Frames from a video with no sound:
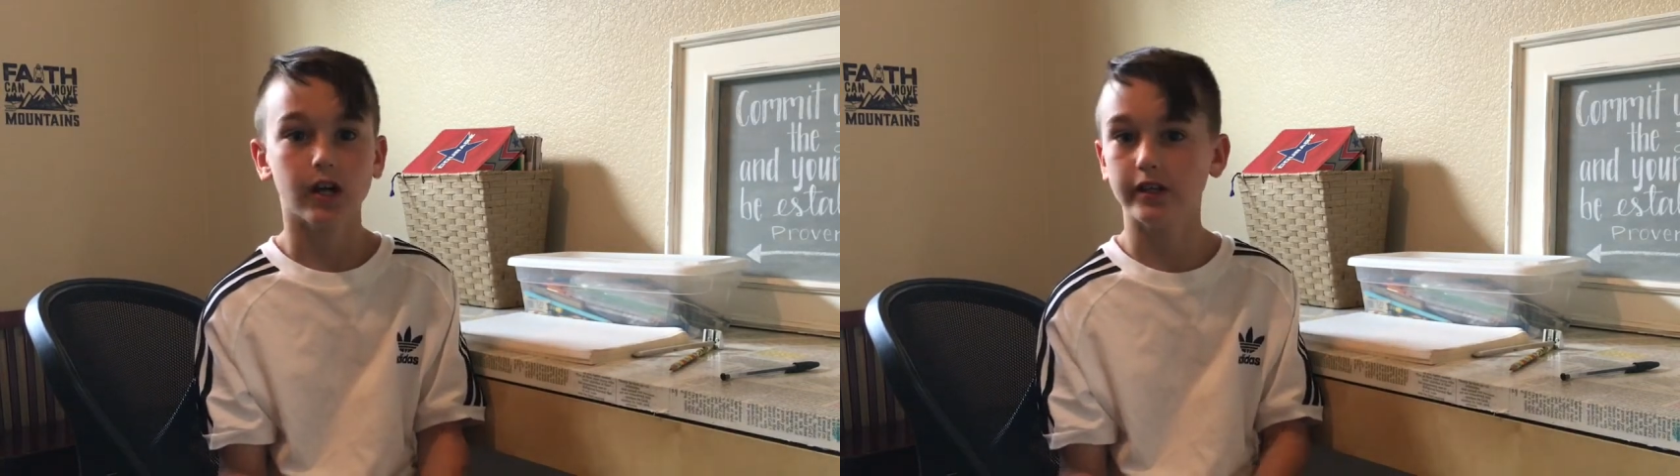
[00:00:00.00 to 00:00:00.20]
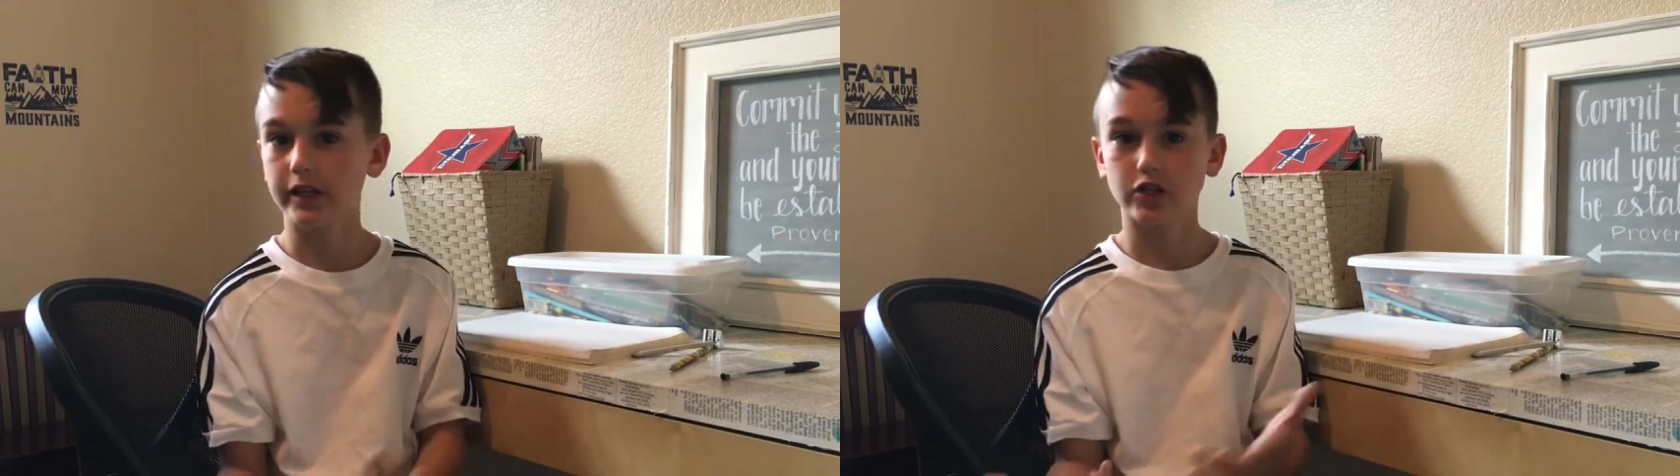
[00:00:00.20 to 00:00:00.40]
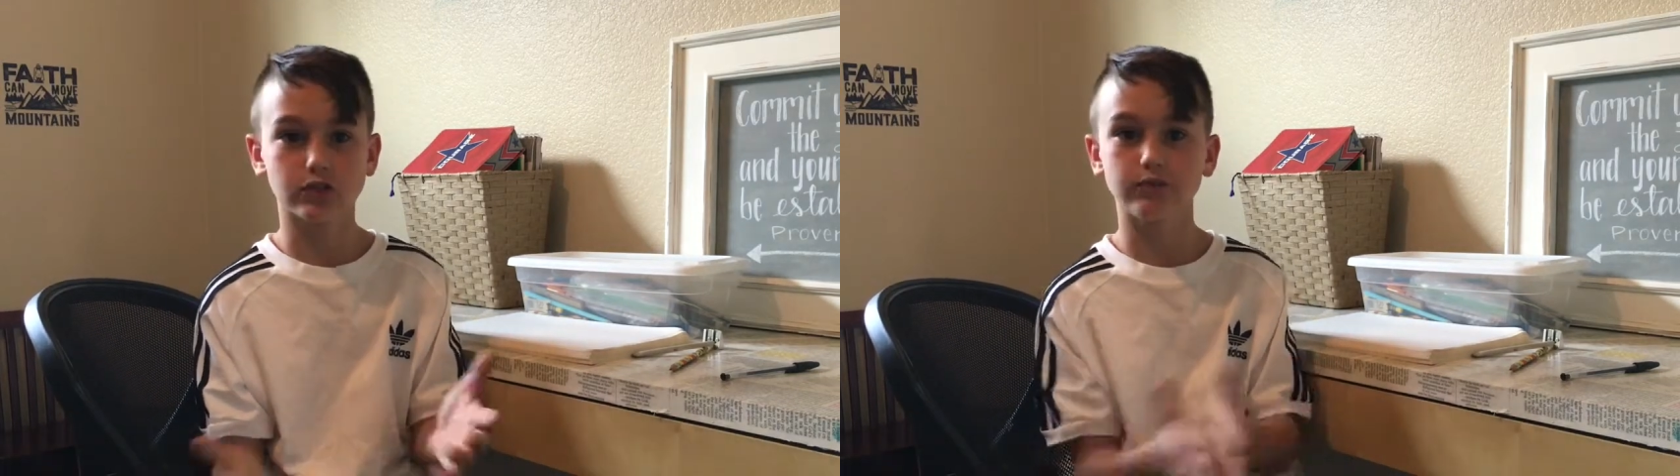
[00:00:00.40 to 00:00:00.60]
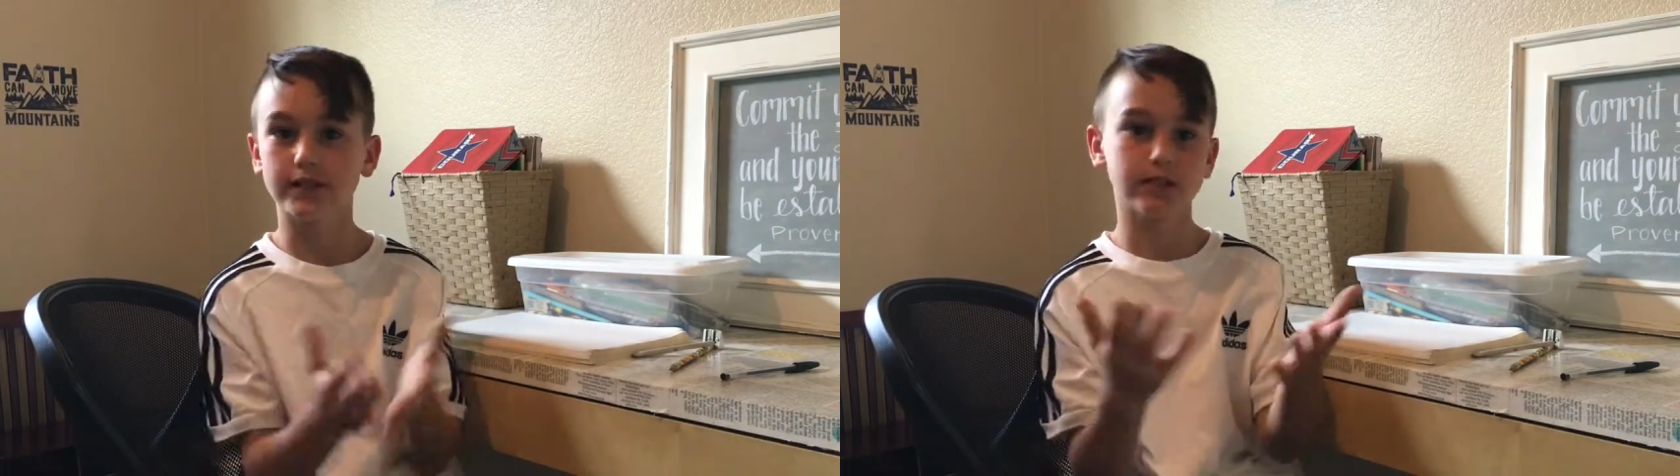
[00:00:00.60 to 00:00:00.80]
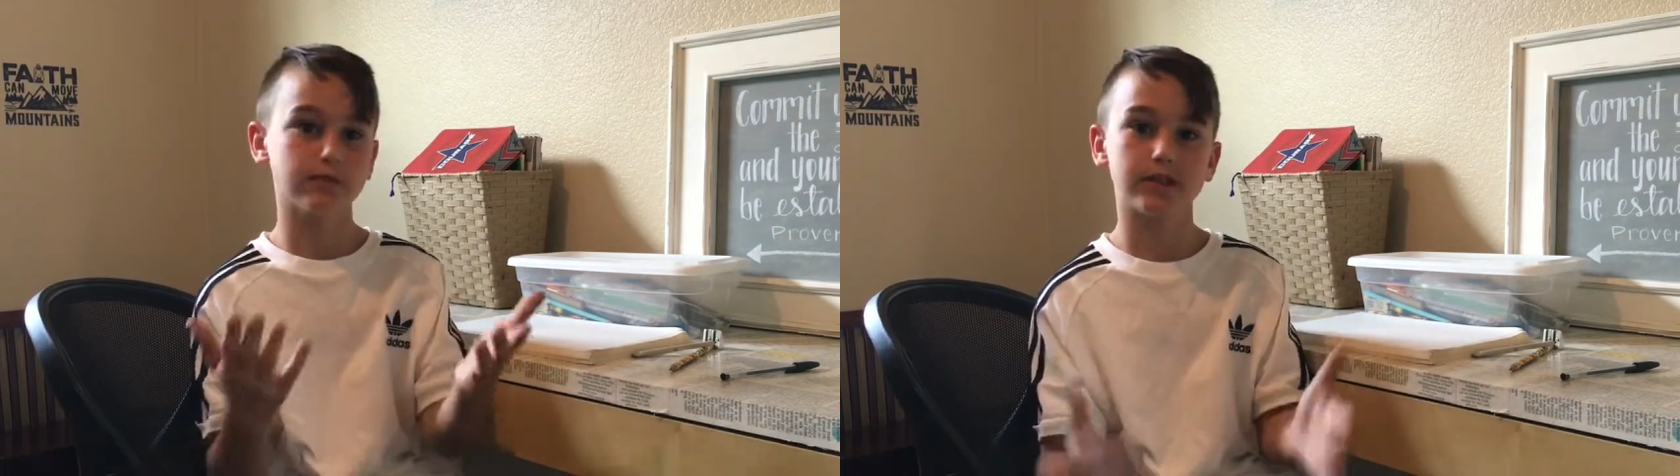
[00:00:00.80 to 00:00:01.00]
and, like, just
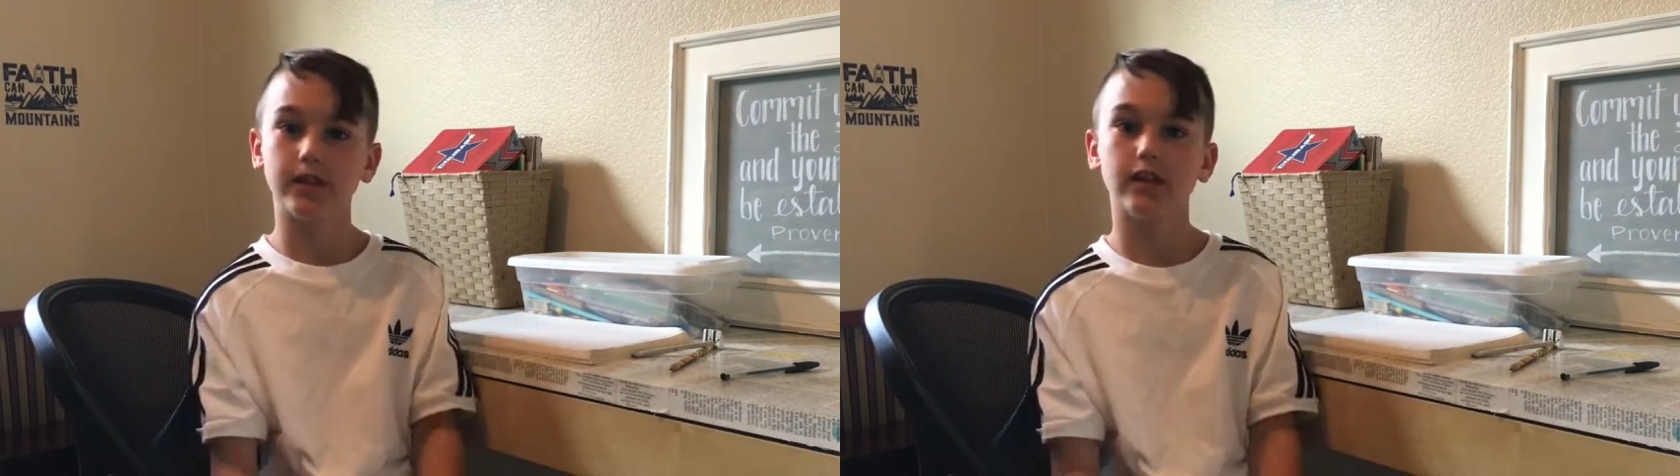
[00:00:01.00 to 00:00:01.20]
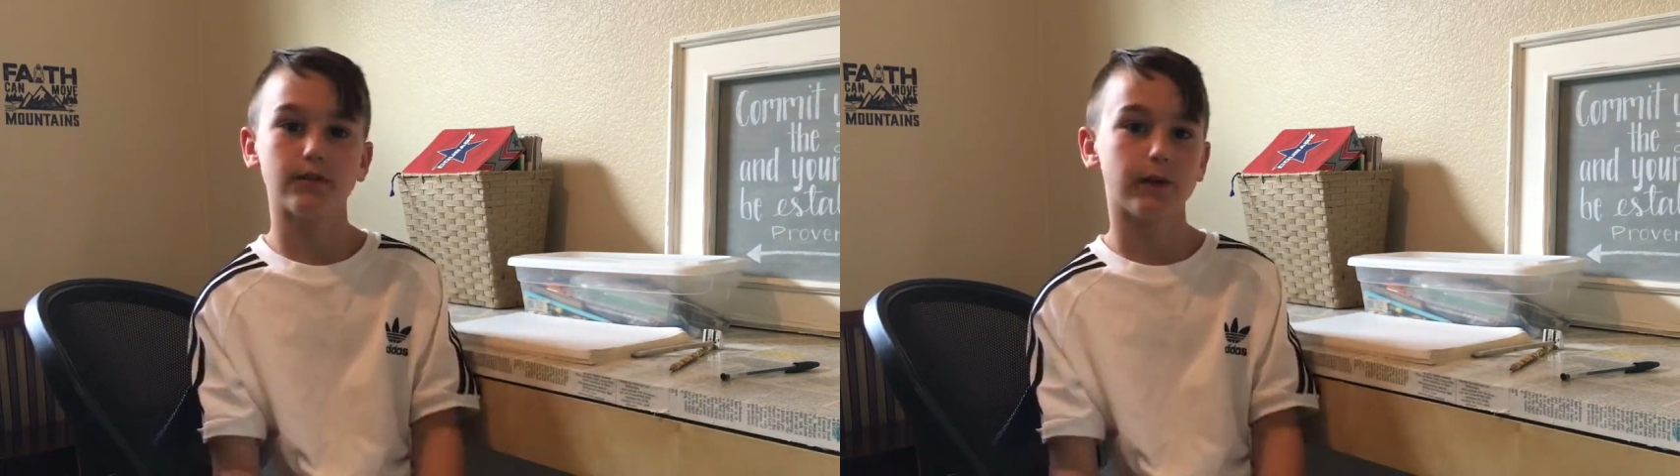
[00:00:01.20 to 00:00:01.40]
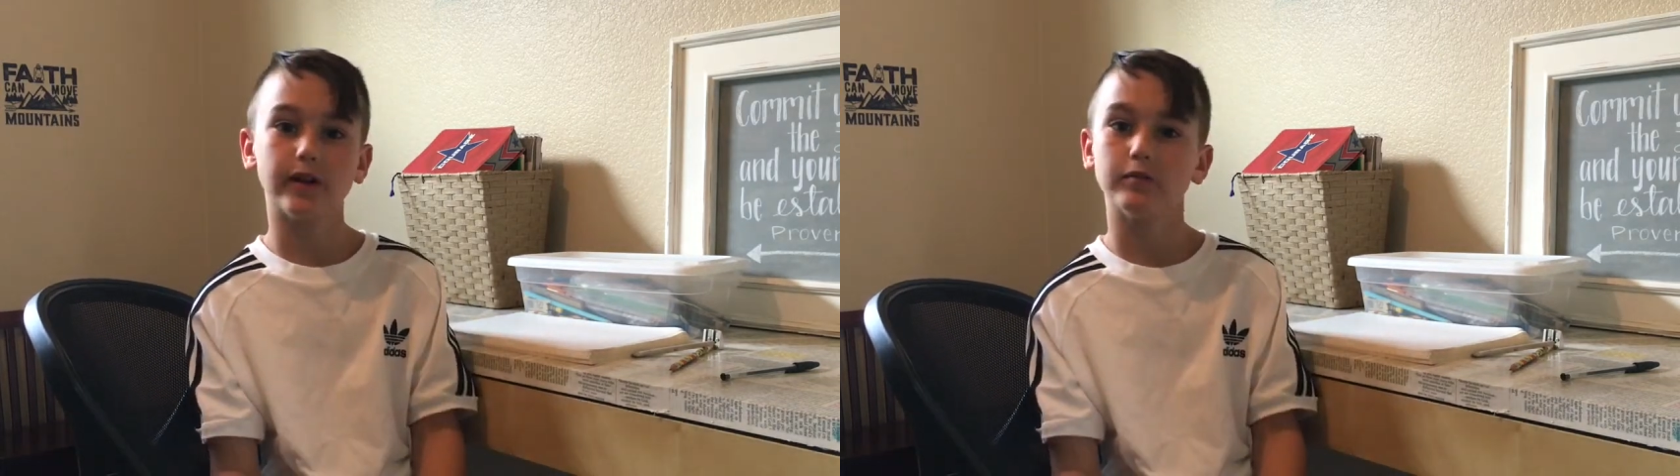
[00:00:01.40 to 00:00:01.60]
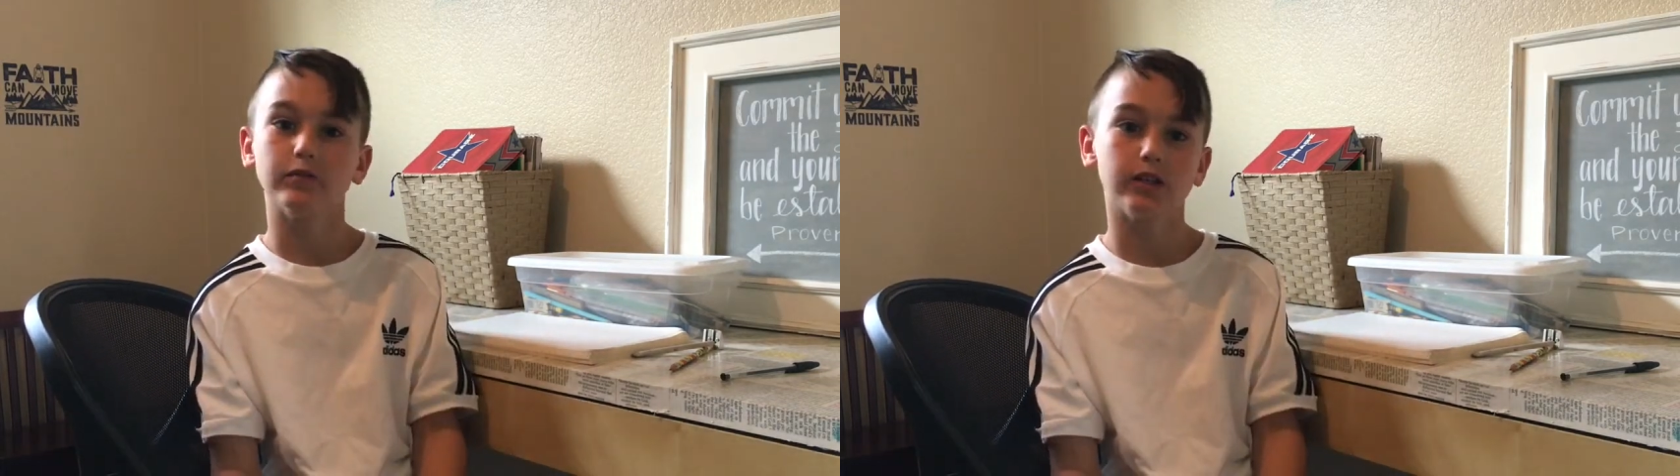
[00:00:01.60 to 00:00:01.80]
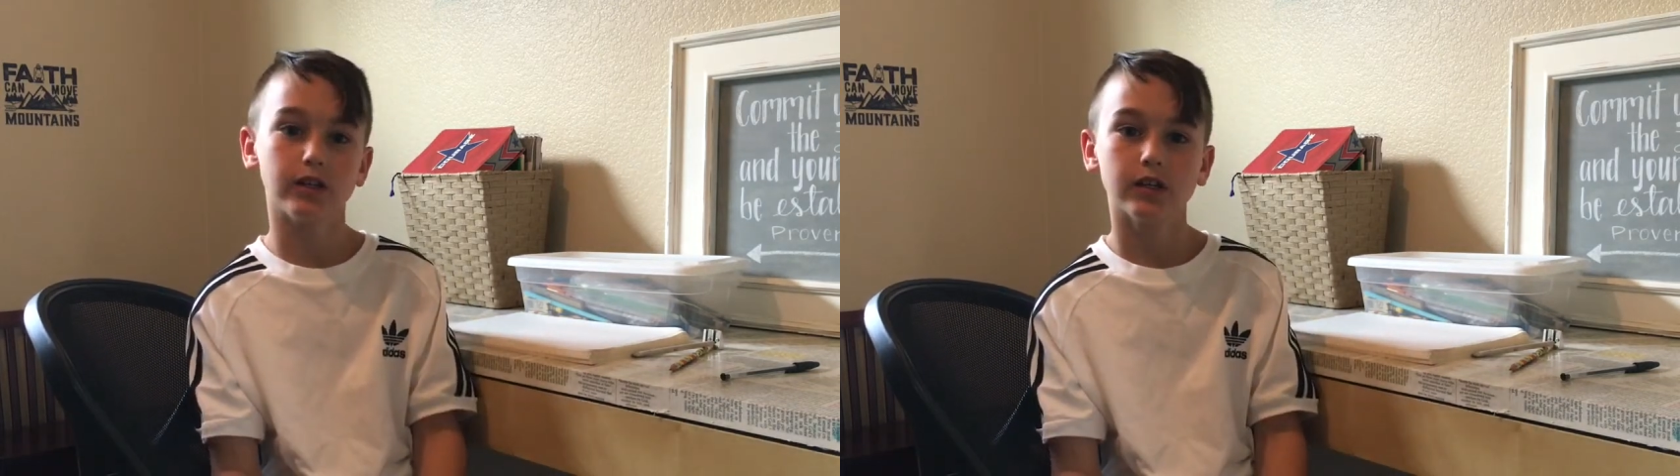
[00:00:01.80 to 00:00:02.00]
mix them together
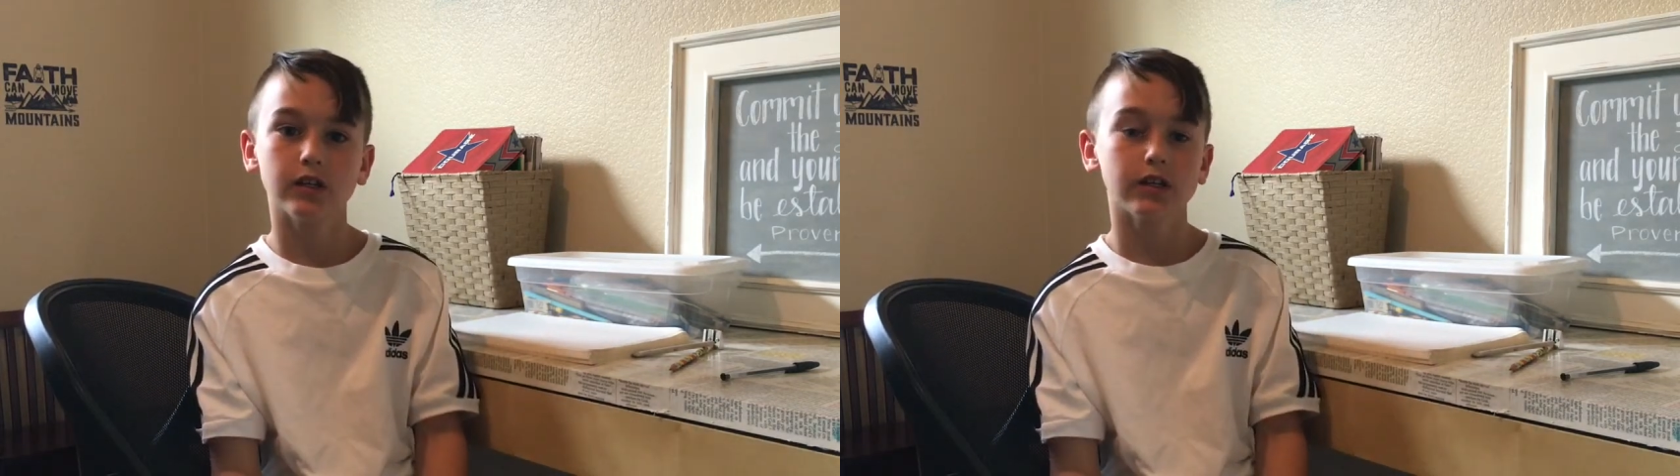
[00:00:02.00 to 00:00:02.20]
randomly.